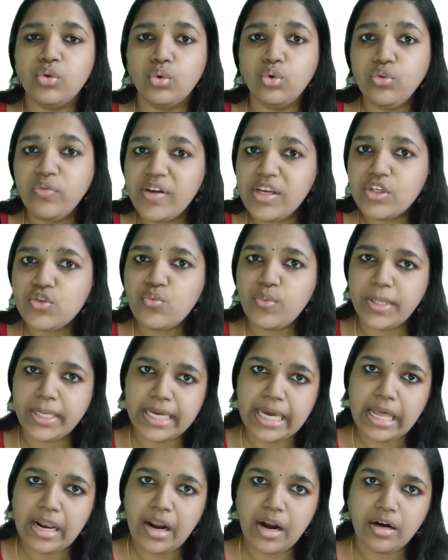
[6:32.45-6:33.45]
through which we
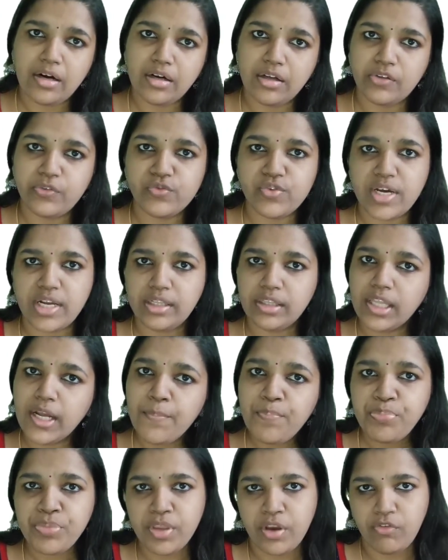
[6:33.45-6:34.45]
can understand
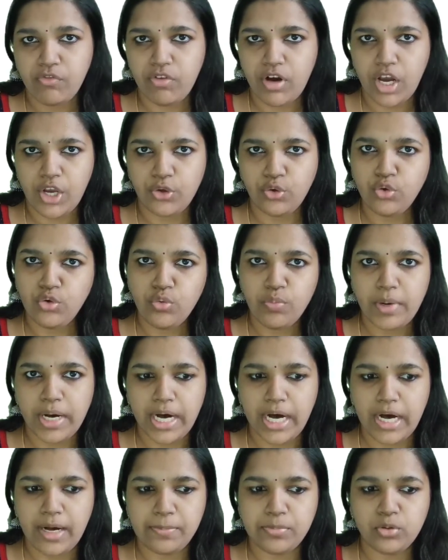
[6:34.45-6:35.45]
the Vayu
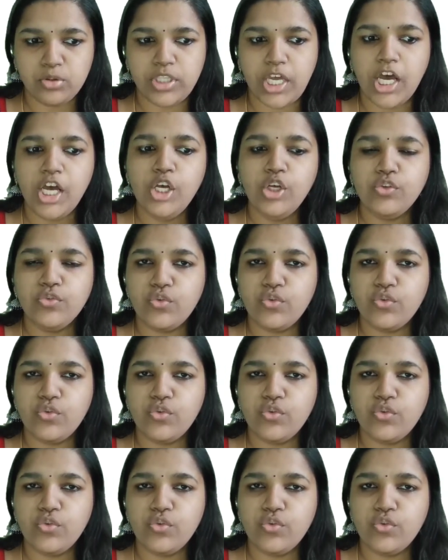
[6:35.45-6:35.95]
Mahabhuta.